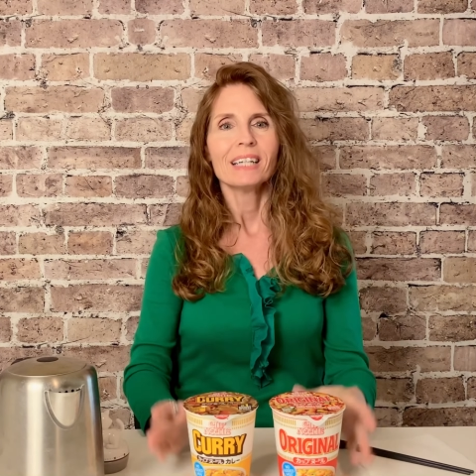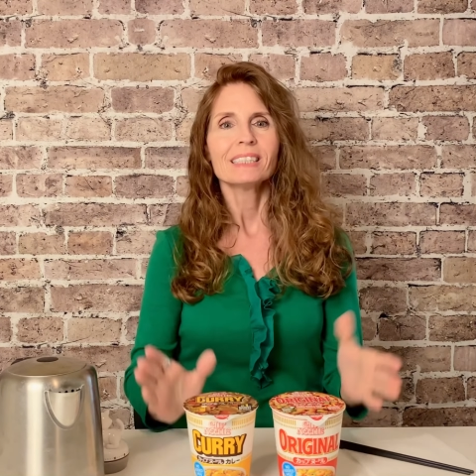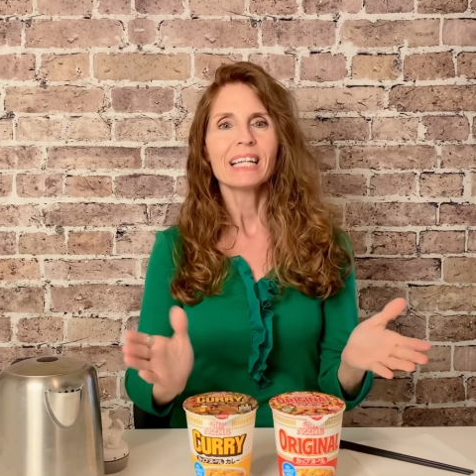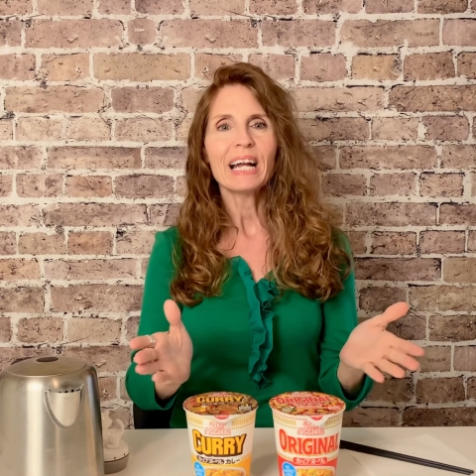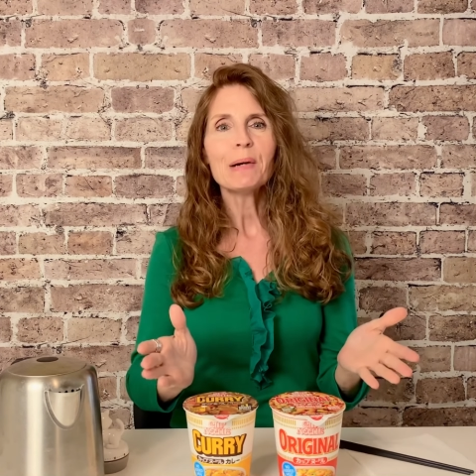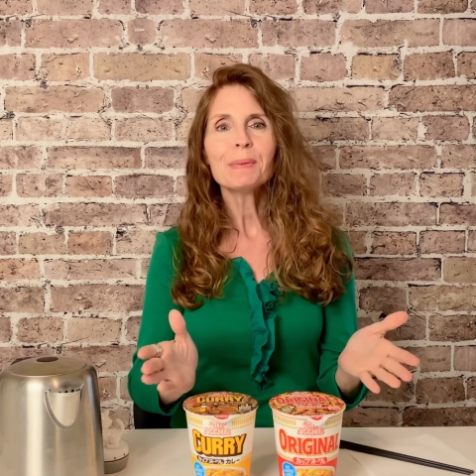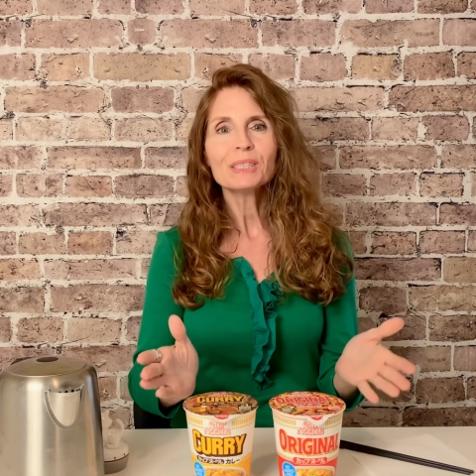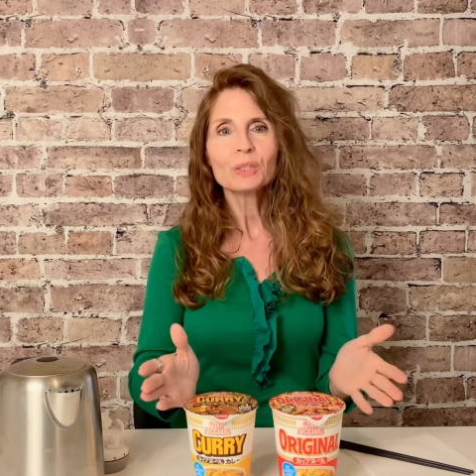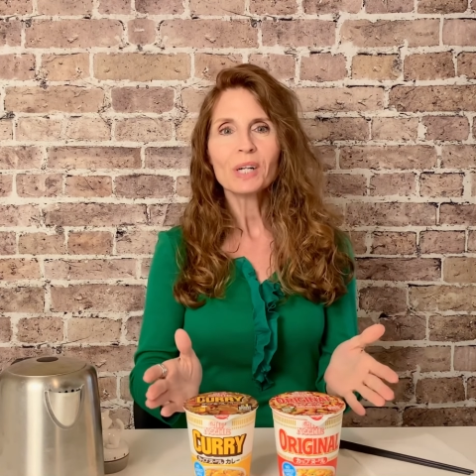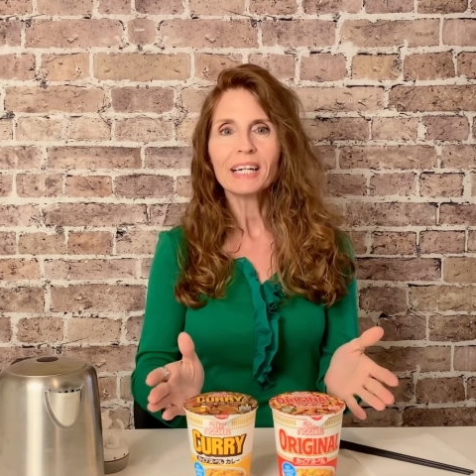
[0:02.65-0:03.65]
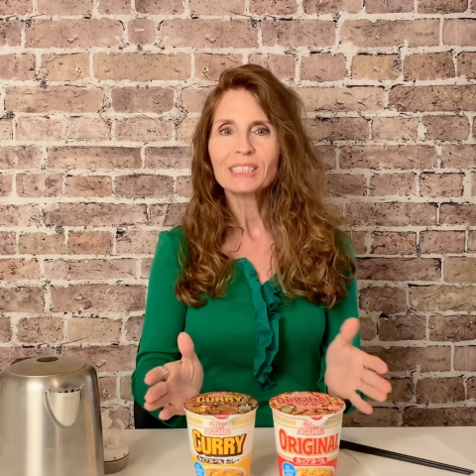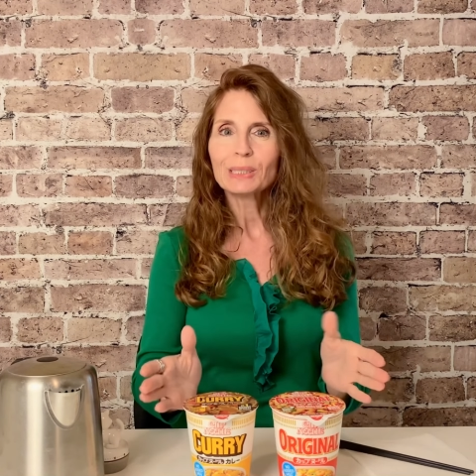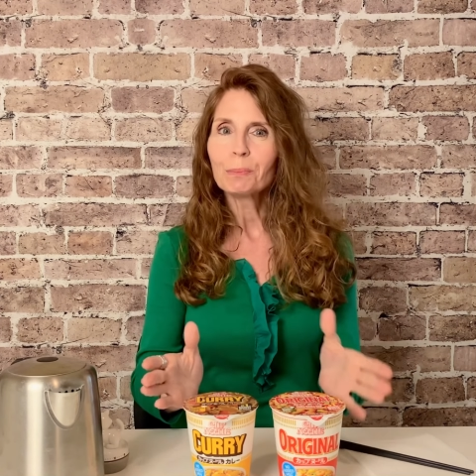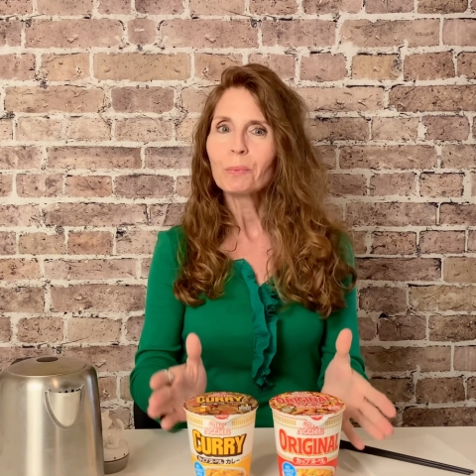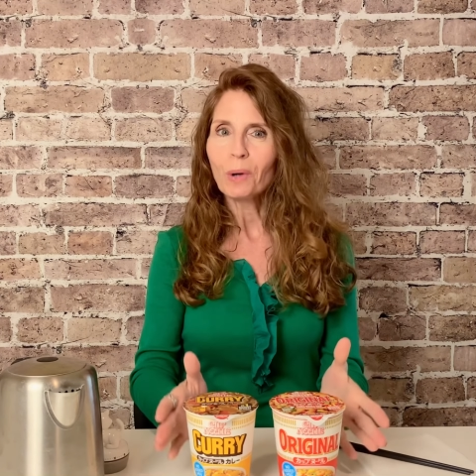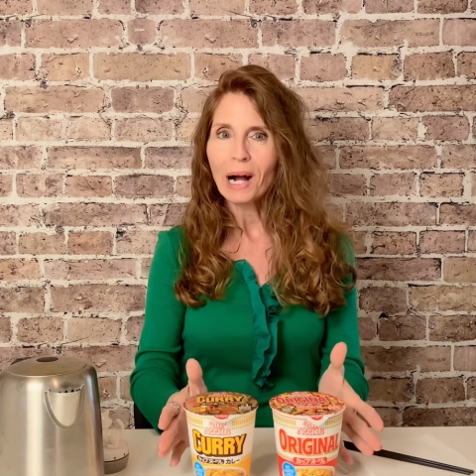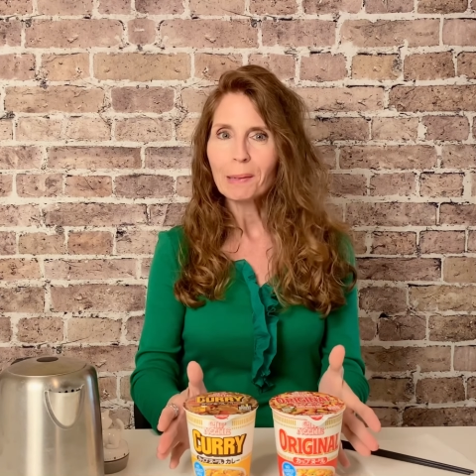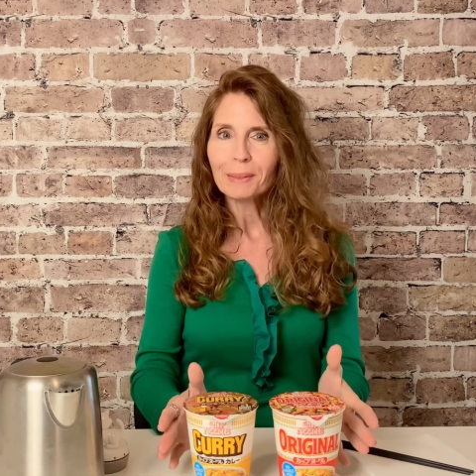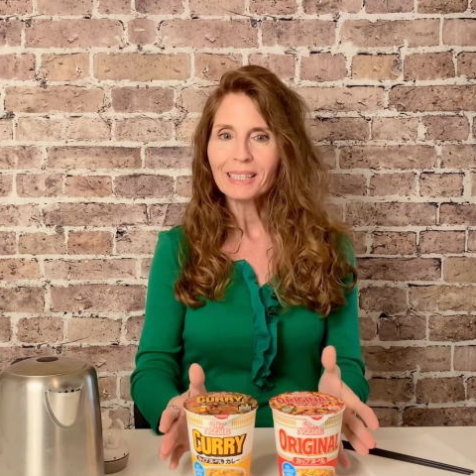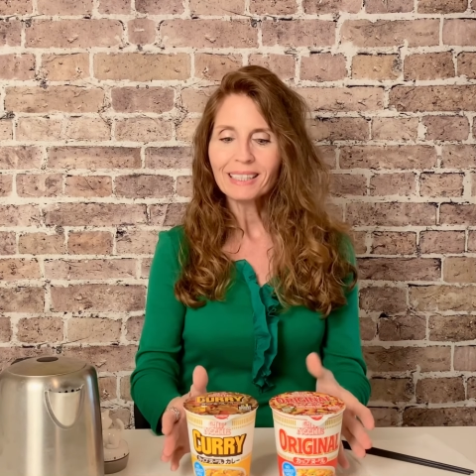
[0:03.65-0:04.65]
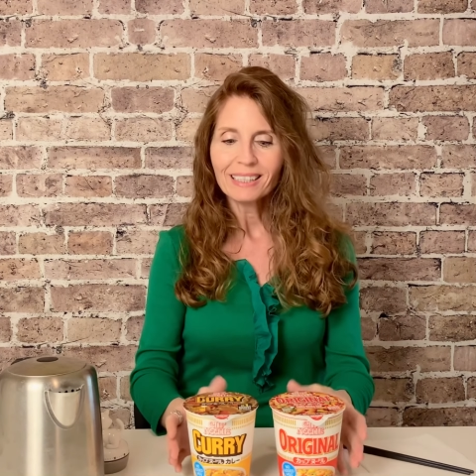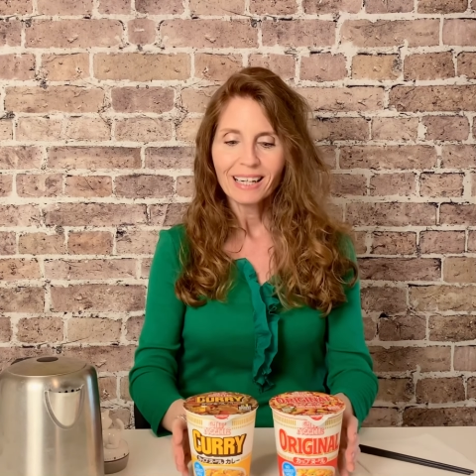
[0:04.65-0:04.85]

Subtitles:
Today I'm going to try some ramen,